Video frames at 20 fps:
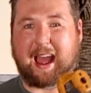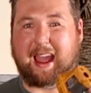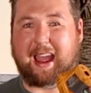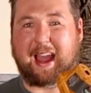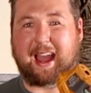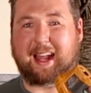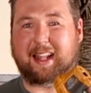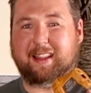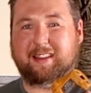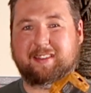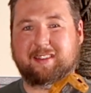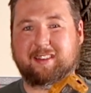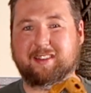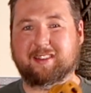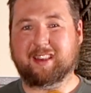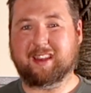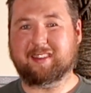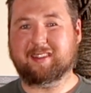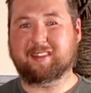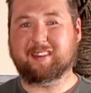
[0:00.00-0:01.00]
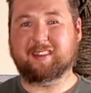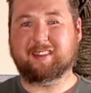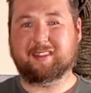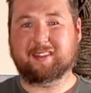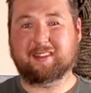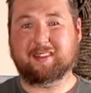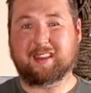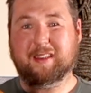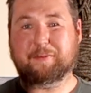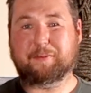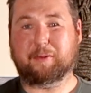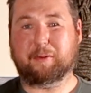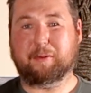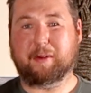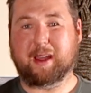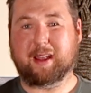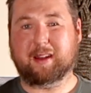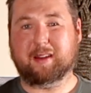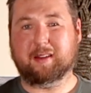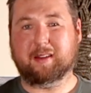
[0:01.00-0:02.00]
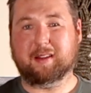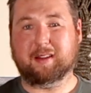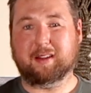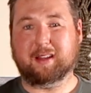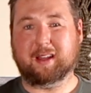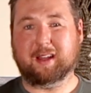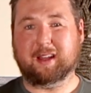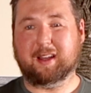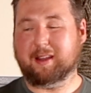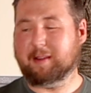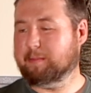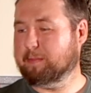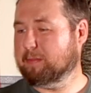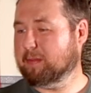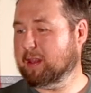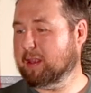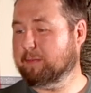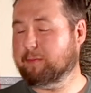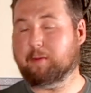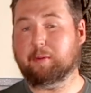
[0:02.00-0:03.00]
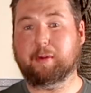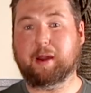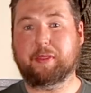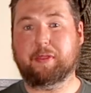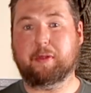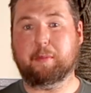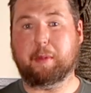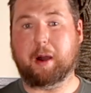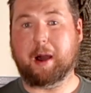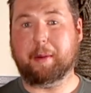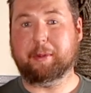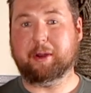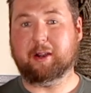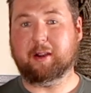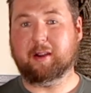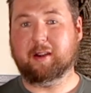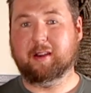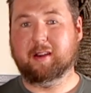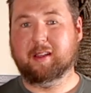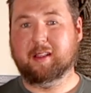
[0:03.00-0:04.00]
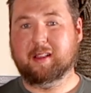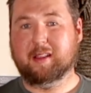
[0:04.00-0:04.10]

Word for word: I highly suggest this, this is infrared uh, infrared thermometer.